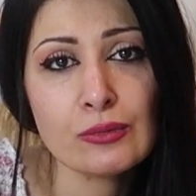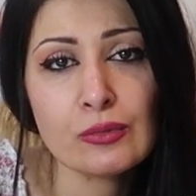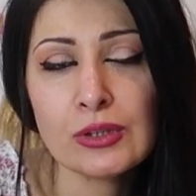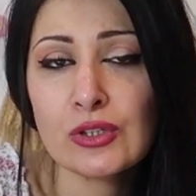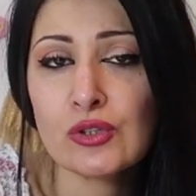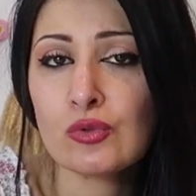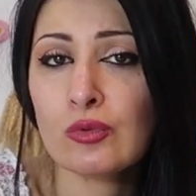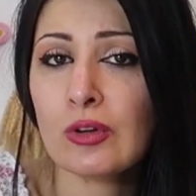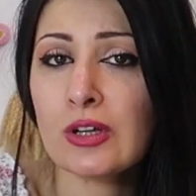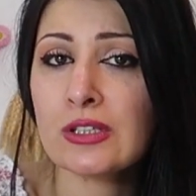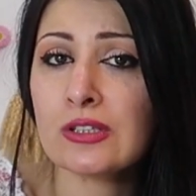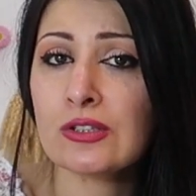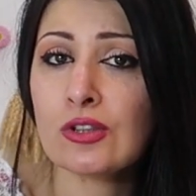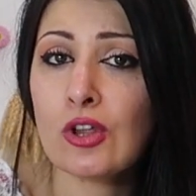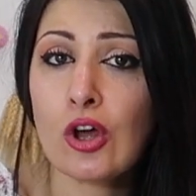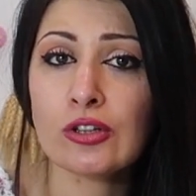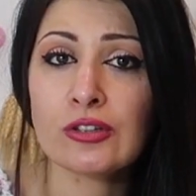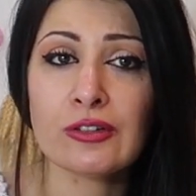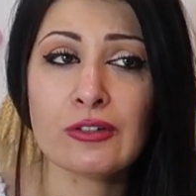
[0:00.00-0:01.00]
which was
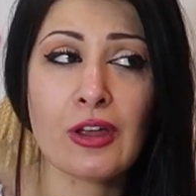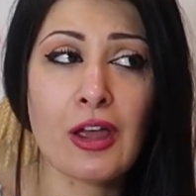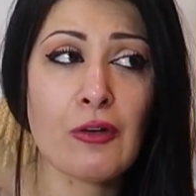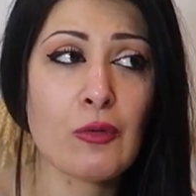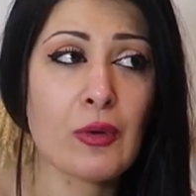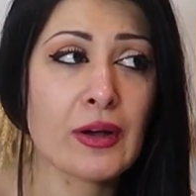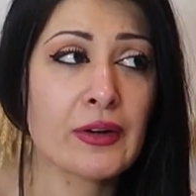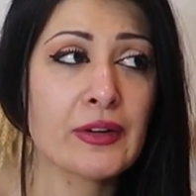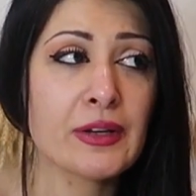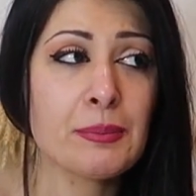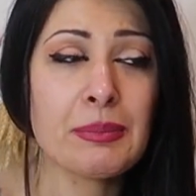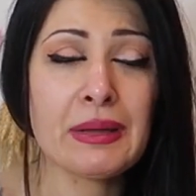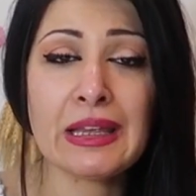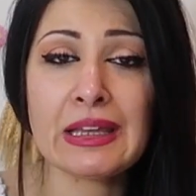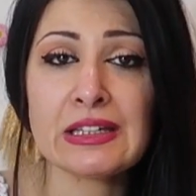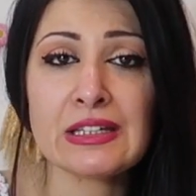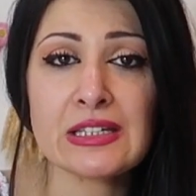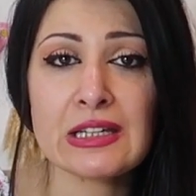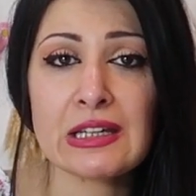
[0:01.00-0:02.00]
not a very
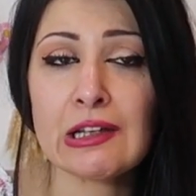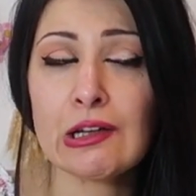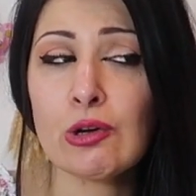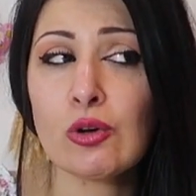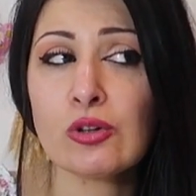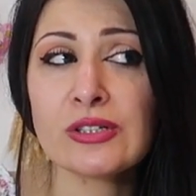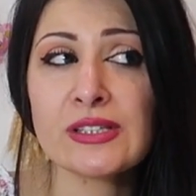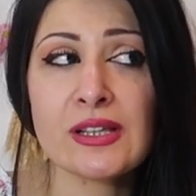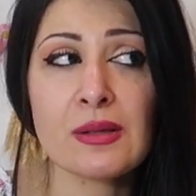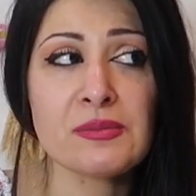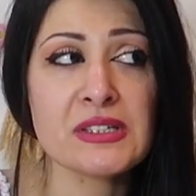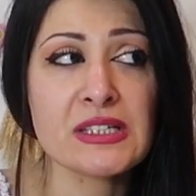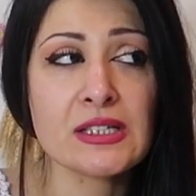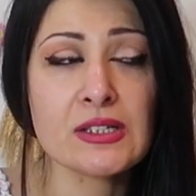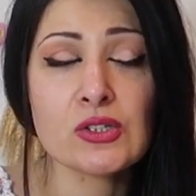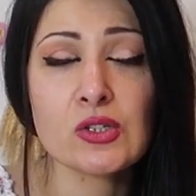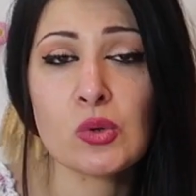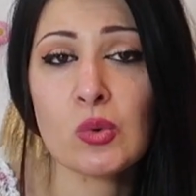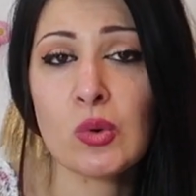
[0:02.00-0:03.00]
big deal or
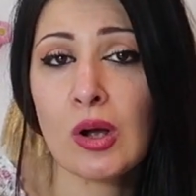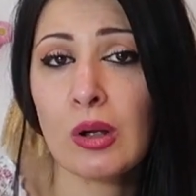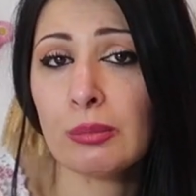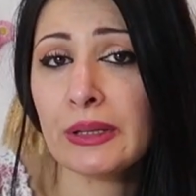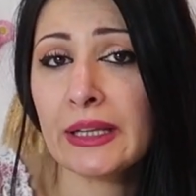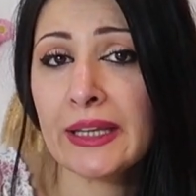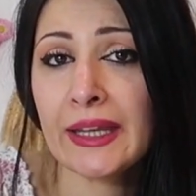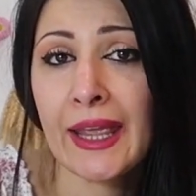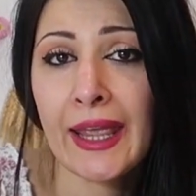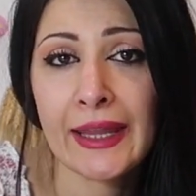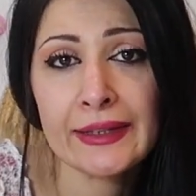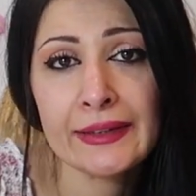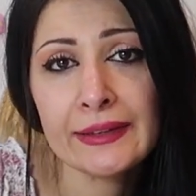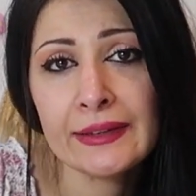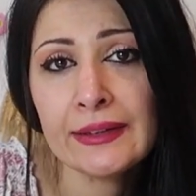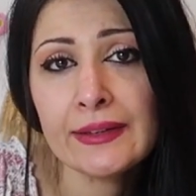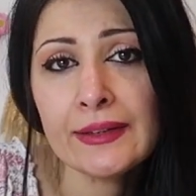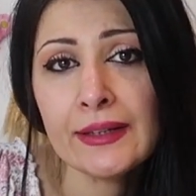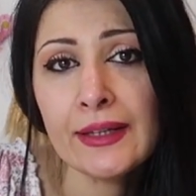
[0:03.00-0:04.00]
something so
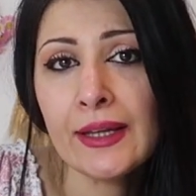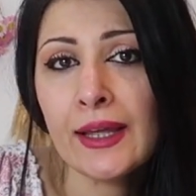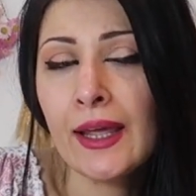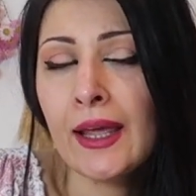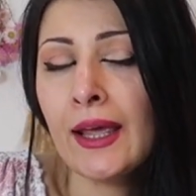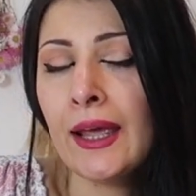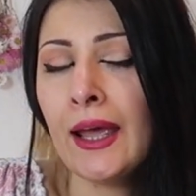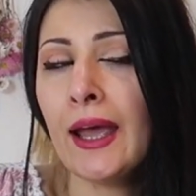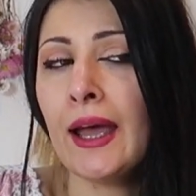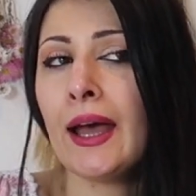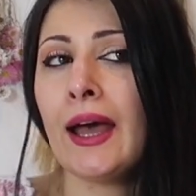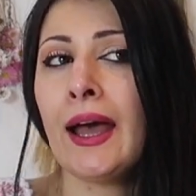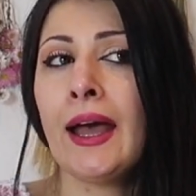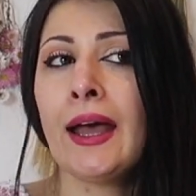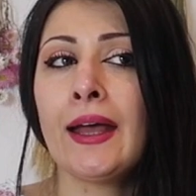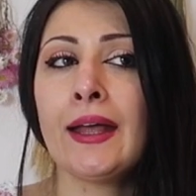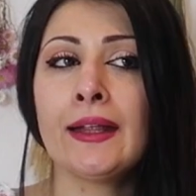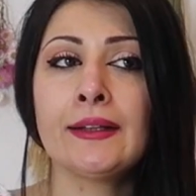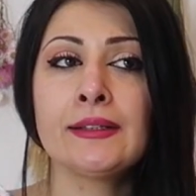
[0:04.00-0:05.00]
complicated,
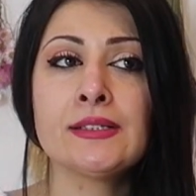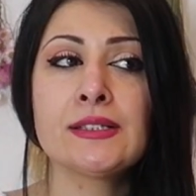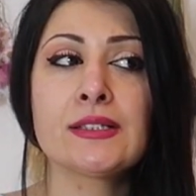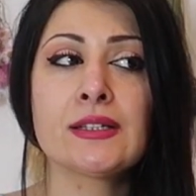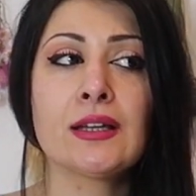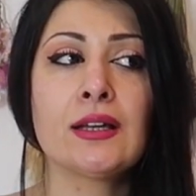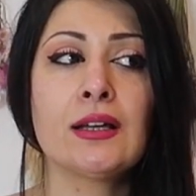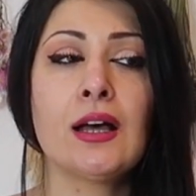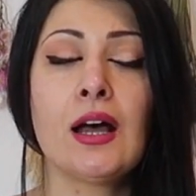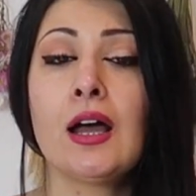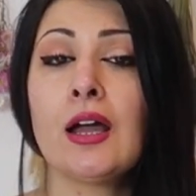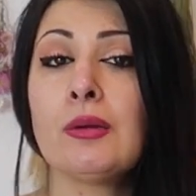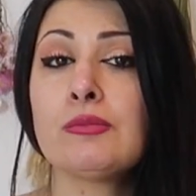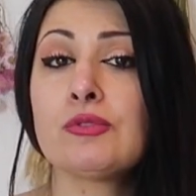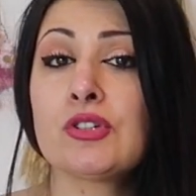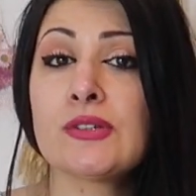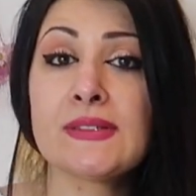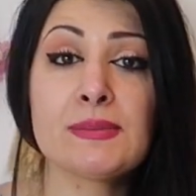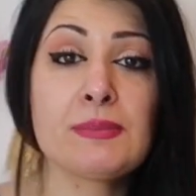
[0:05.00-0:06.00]
and
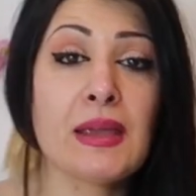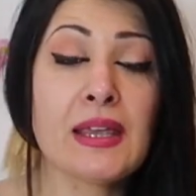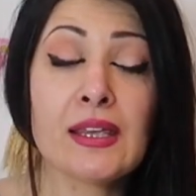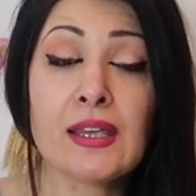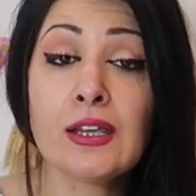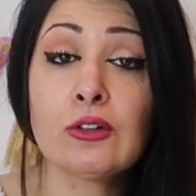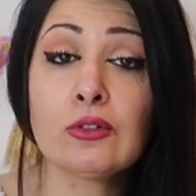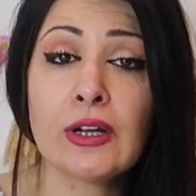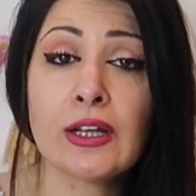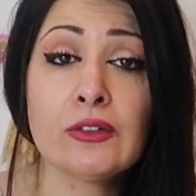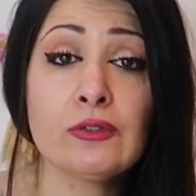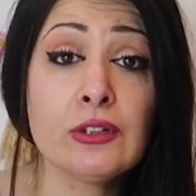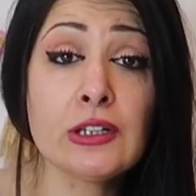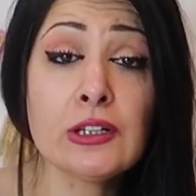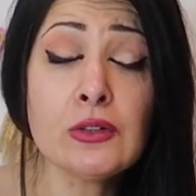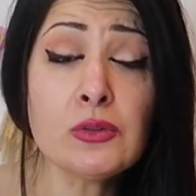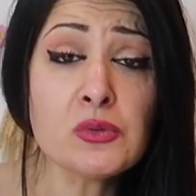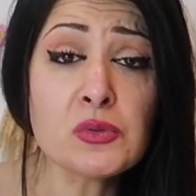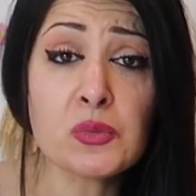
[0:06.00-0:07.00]
I'm just making great
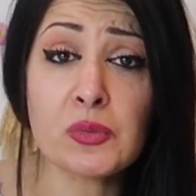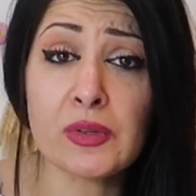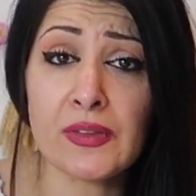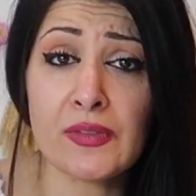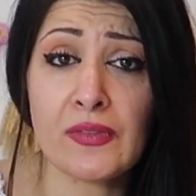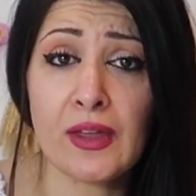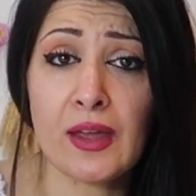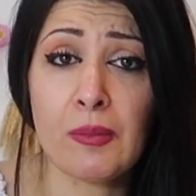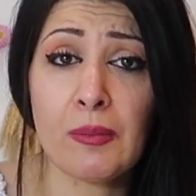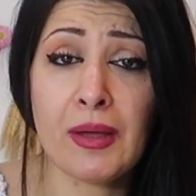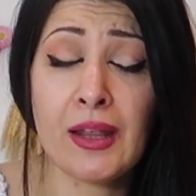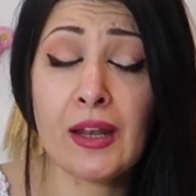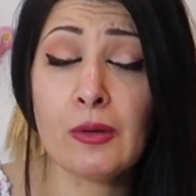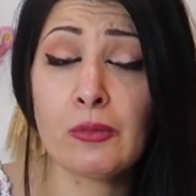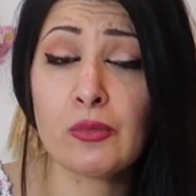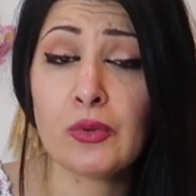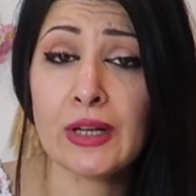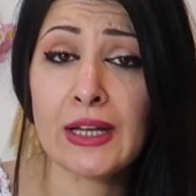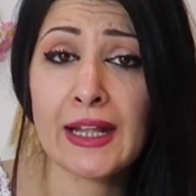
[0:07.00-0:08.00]
videos with them, and
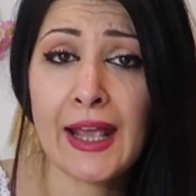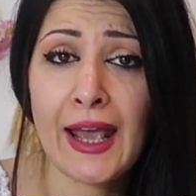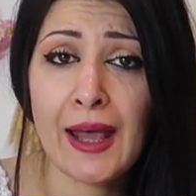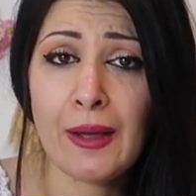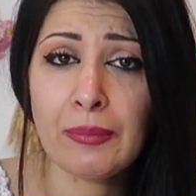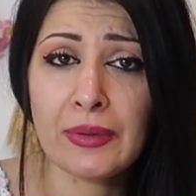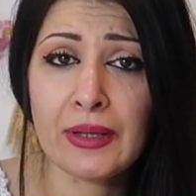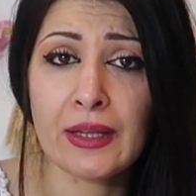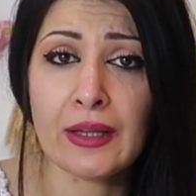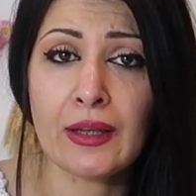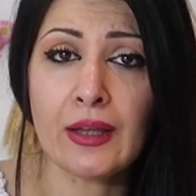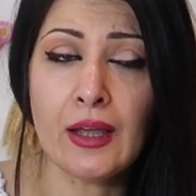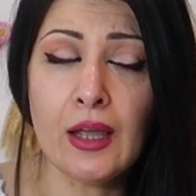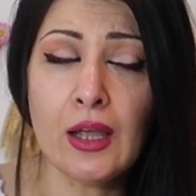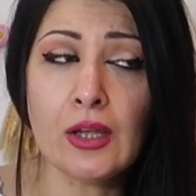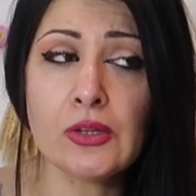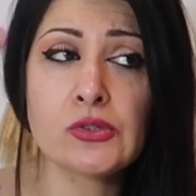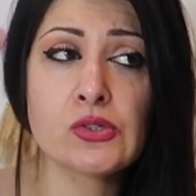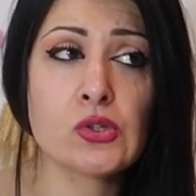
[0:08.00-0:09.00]
I'm really happy.
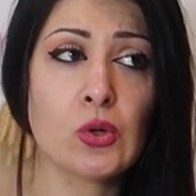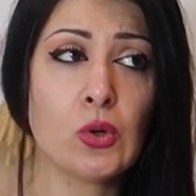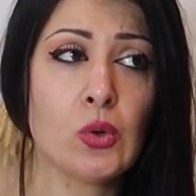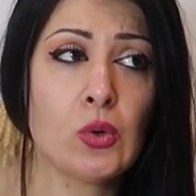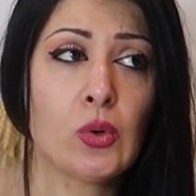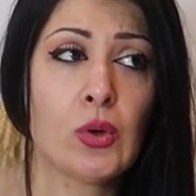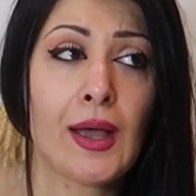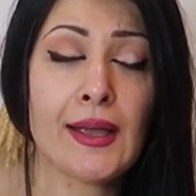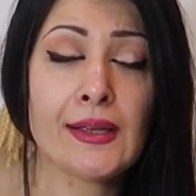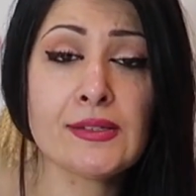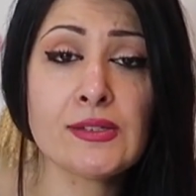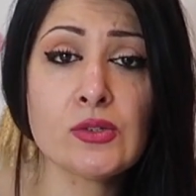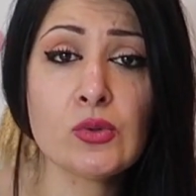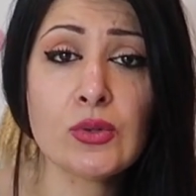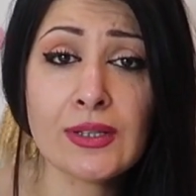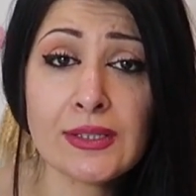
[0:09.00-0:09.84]
So as you